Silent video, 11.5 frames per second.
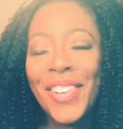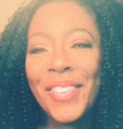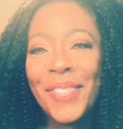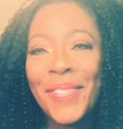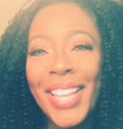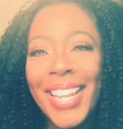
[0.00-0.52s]

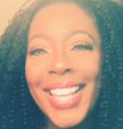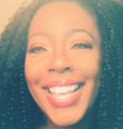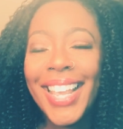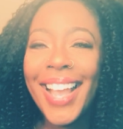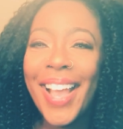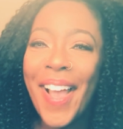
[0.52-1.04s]
everybody,
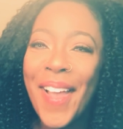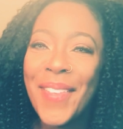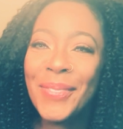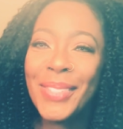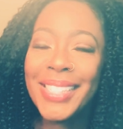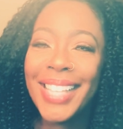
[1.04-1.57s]

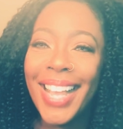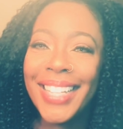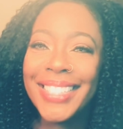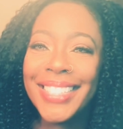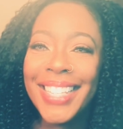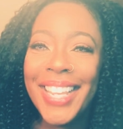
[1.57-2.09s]
I'm
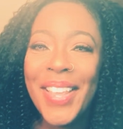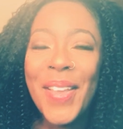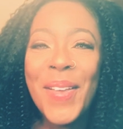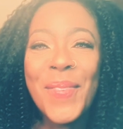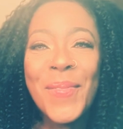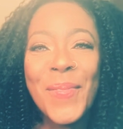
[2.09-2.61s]
Sohn Jee.
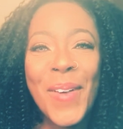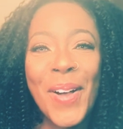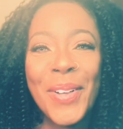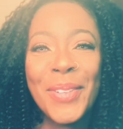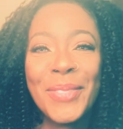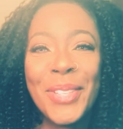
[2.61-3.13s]

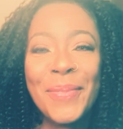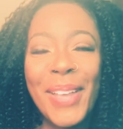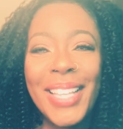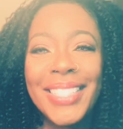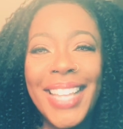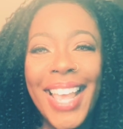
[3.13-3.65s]
Welcome to
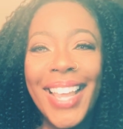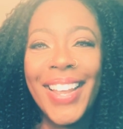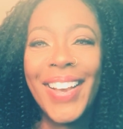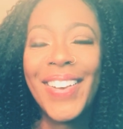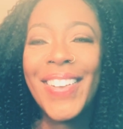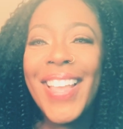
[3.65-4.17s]
my channel.
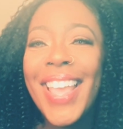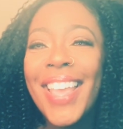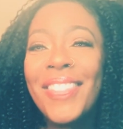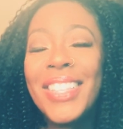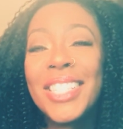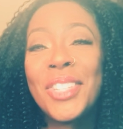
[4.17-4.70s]

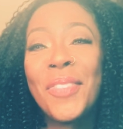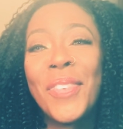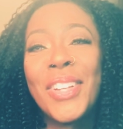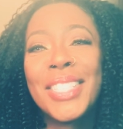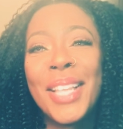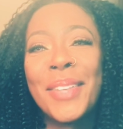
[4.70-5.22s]
If this is your
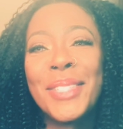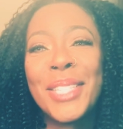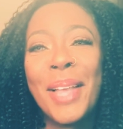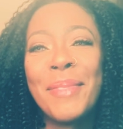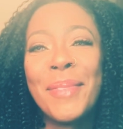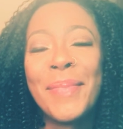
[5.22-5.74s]
first time
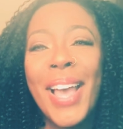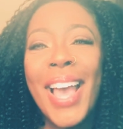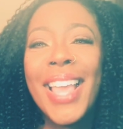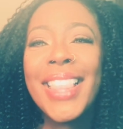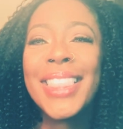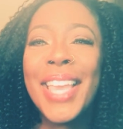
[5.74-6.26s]
stopping
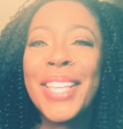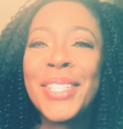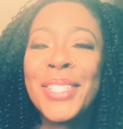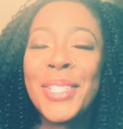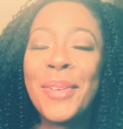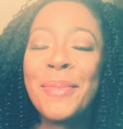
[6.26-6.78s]
by, thank
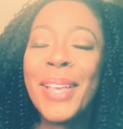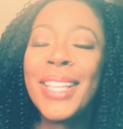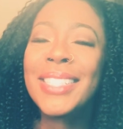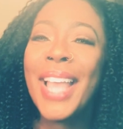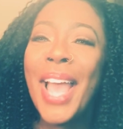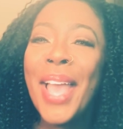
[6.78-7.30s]
you so
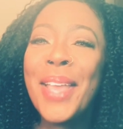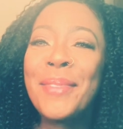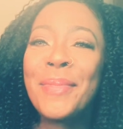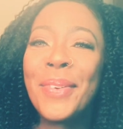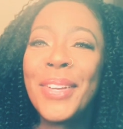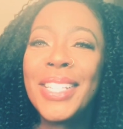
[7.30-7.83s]
much. I
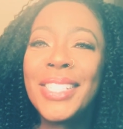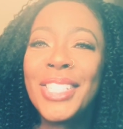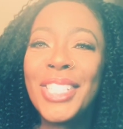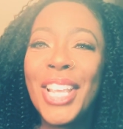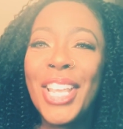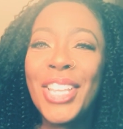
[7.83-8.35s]

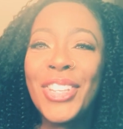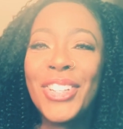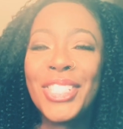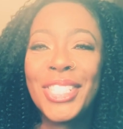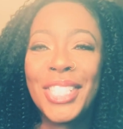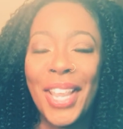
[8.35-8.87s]
appreciate your
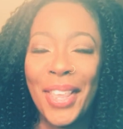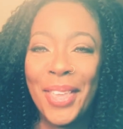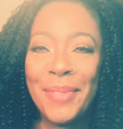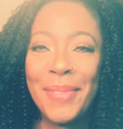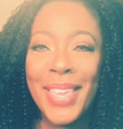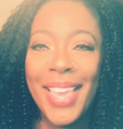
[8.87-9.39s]

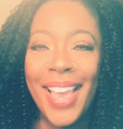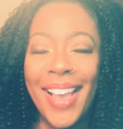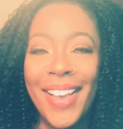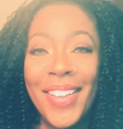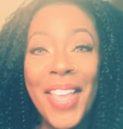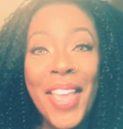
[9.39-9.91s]
checking me
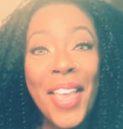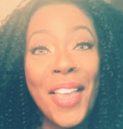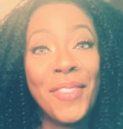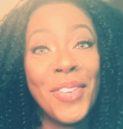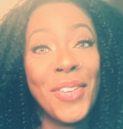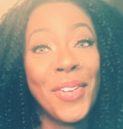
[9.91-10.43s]
out.
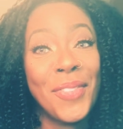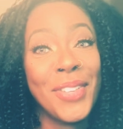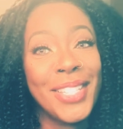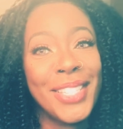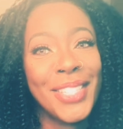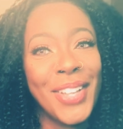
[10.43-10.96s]
If you're a
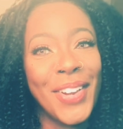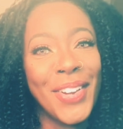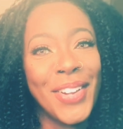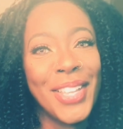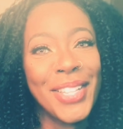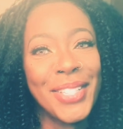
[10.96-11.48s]

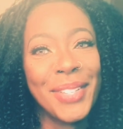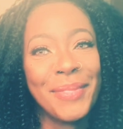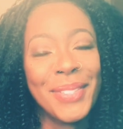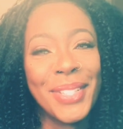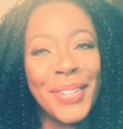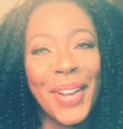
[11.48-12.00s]
returning
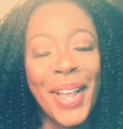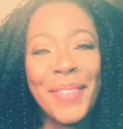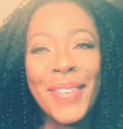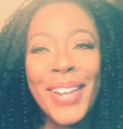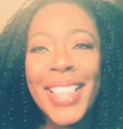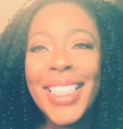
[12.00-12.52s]

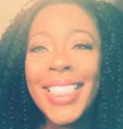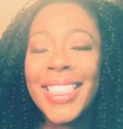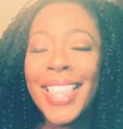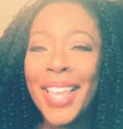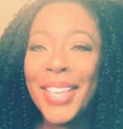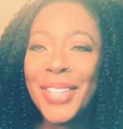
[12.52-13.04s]
subscriber,
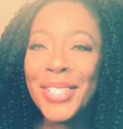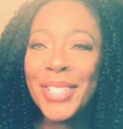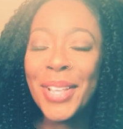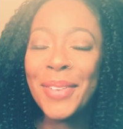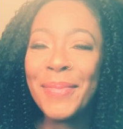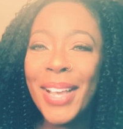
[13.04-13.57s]
thank you
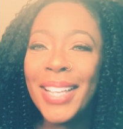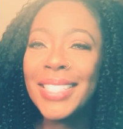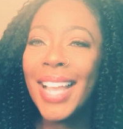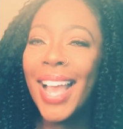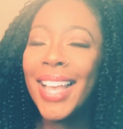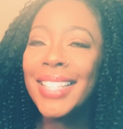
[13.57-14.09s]
so
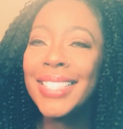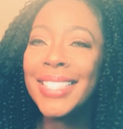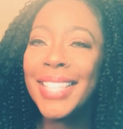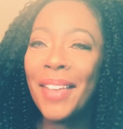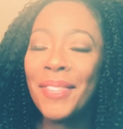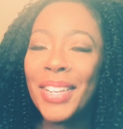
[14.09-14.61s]
much. I
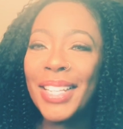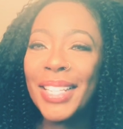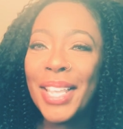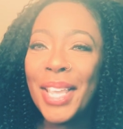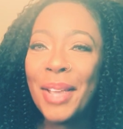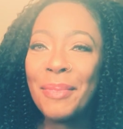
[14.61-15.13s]

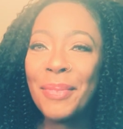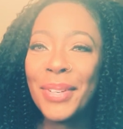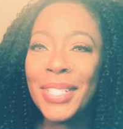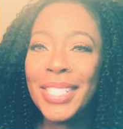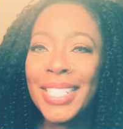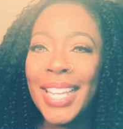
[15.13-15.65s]
definitely
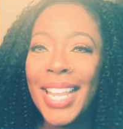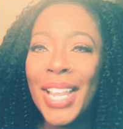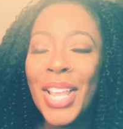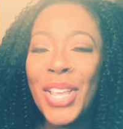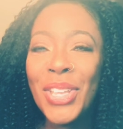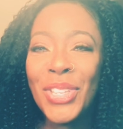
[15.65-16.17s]

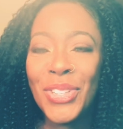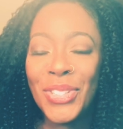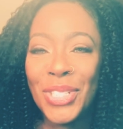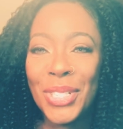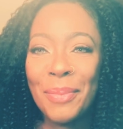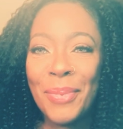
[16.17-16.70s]
appreciate your
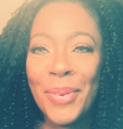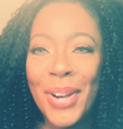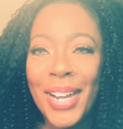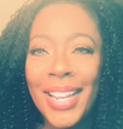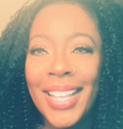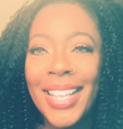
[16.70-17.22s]

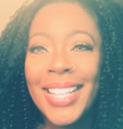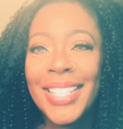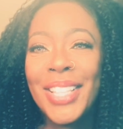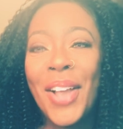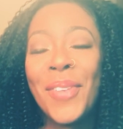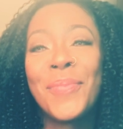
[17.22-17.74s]
support.
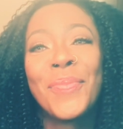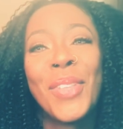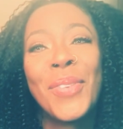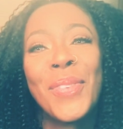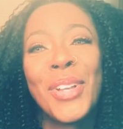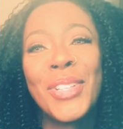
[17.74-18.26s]
So,
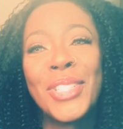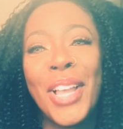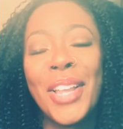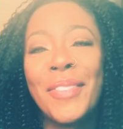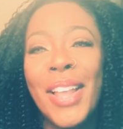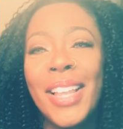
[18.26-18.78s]
what goes
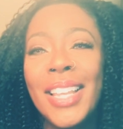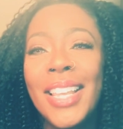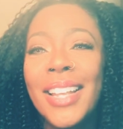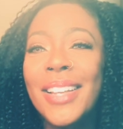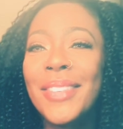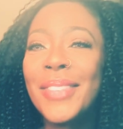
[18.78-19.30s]
on around
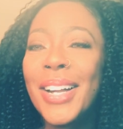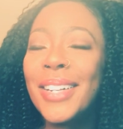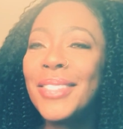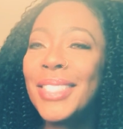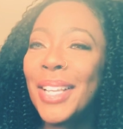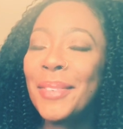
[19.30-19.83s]
here?
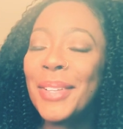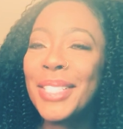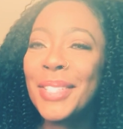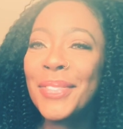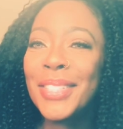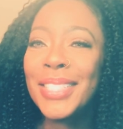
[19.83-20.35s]
Well, we talk about
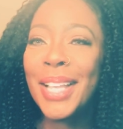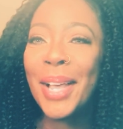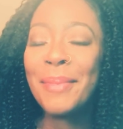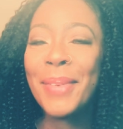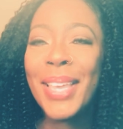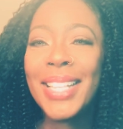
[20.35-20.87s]
different
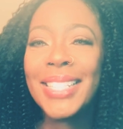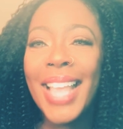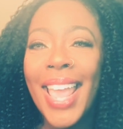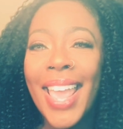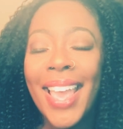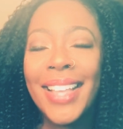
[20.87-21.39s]
topics,
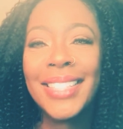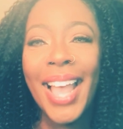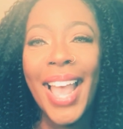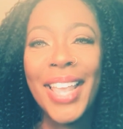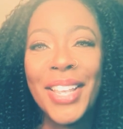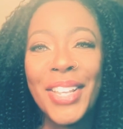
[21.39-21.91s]
and
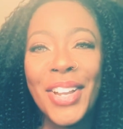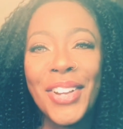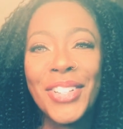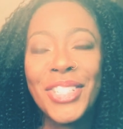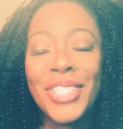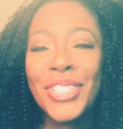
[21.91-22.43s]
I
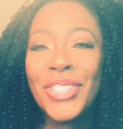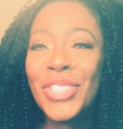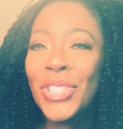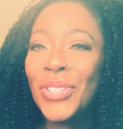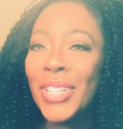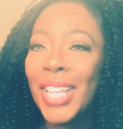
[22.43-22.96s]
encourage you
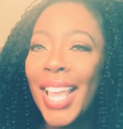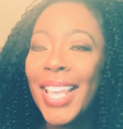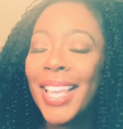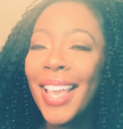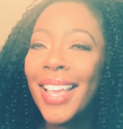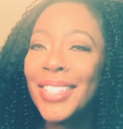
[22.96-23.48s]
to
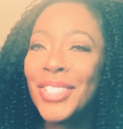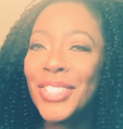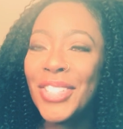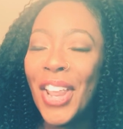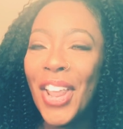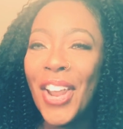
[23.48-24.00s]
like,
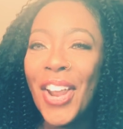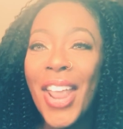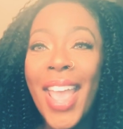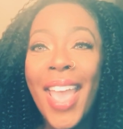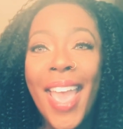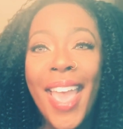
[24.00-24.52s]
share,
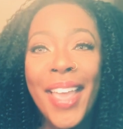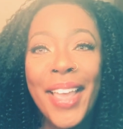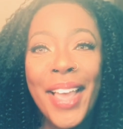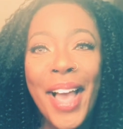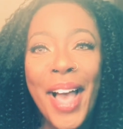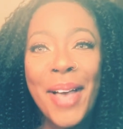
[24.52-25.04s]

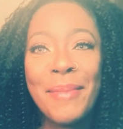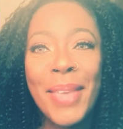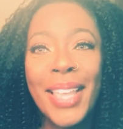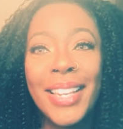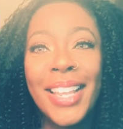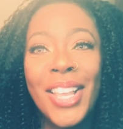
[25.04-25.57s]
and
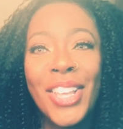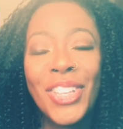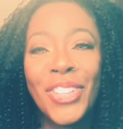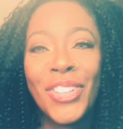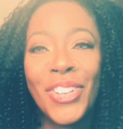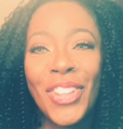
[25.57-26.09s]
comment
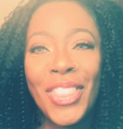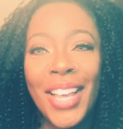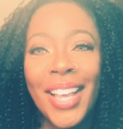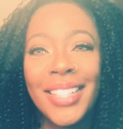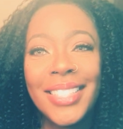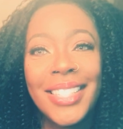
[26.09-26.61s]
your
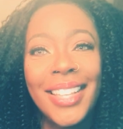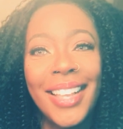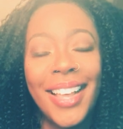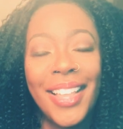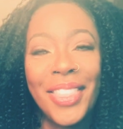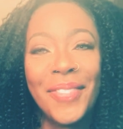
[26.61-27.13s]
thoughts
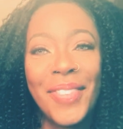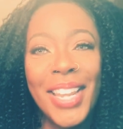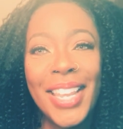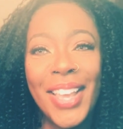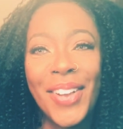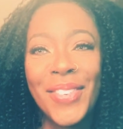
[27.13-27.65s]
on the
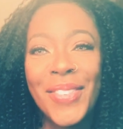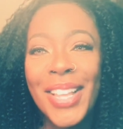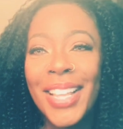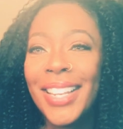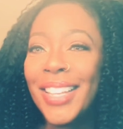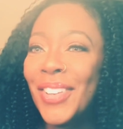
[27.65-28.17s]
video.
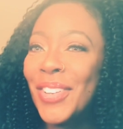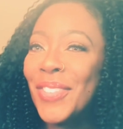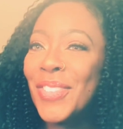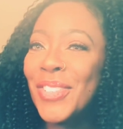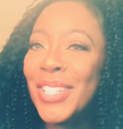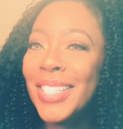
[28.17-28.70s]
The only
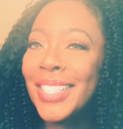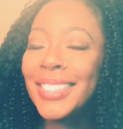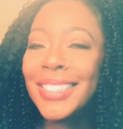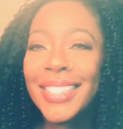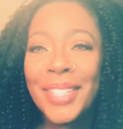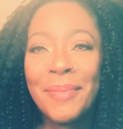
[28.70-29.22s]
rule,
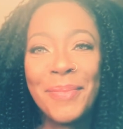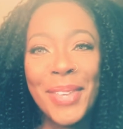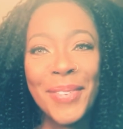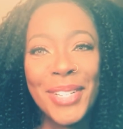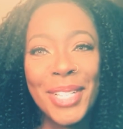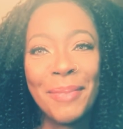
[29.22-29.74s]

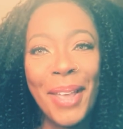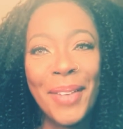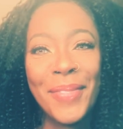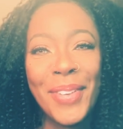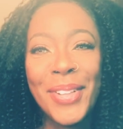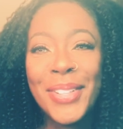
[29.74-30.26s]
be
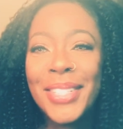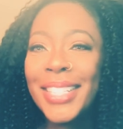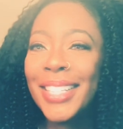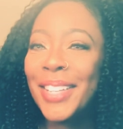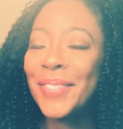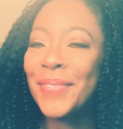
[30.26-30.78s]
respectful
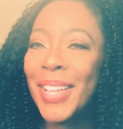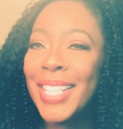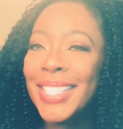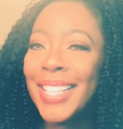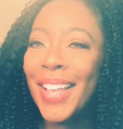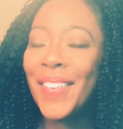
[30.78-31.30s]
of
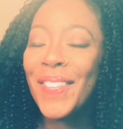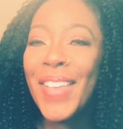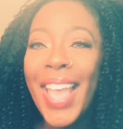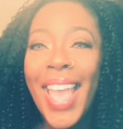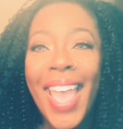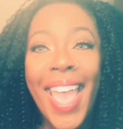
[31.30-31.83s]
myself
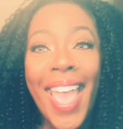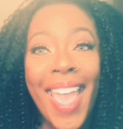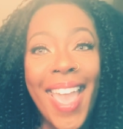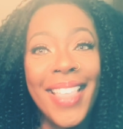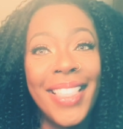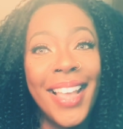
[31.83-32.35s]

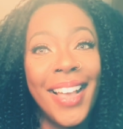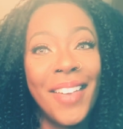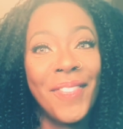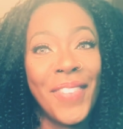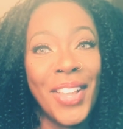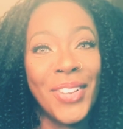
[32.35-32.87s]
and
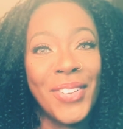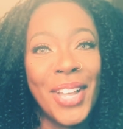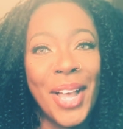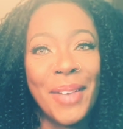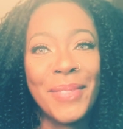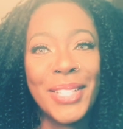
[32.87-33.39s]
fellow
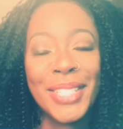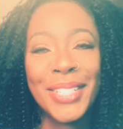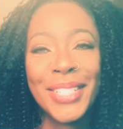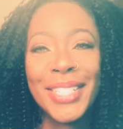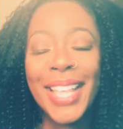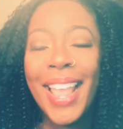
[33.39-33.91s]

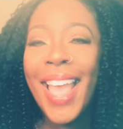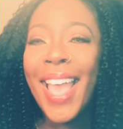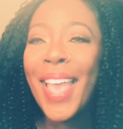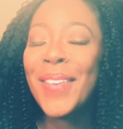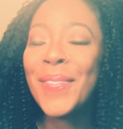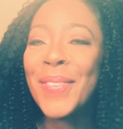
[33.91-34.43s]
commenters,
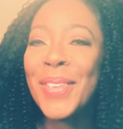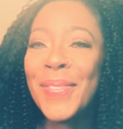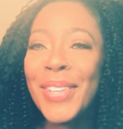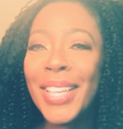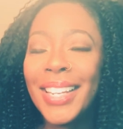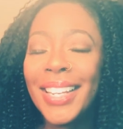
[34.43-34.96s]
and we
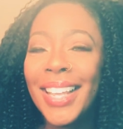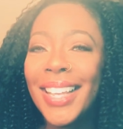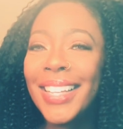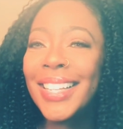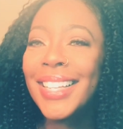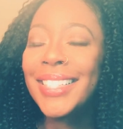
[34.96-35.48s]
will get
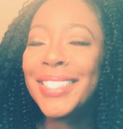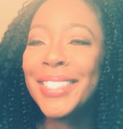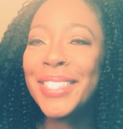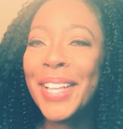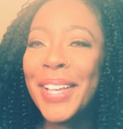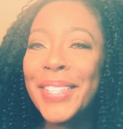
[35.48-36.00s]
along
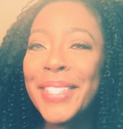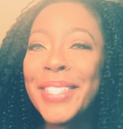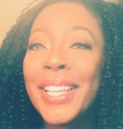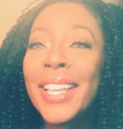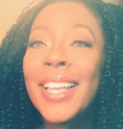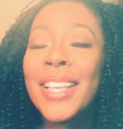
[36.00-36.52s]

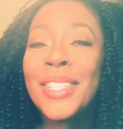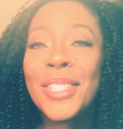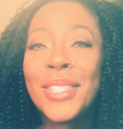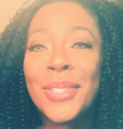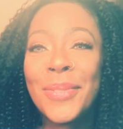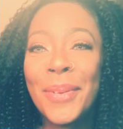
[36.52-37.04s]
just
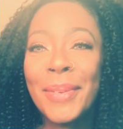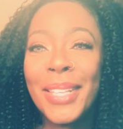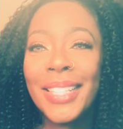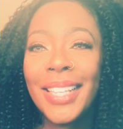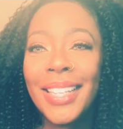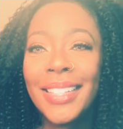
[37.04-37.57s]

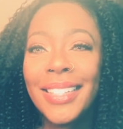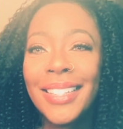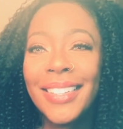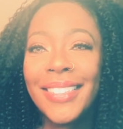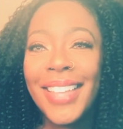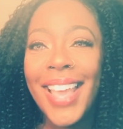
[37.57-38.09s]
swimmingly.
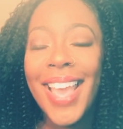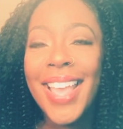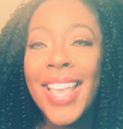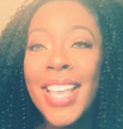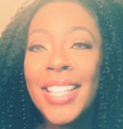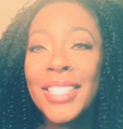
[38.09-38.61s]
Okay?
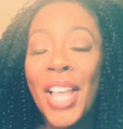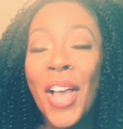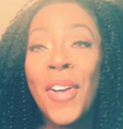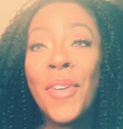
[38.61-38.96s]
So,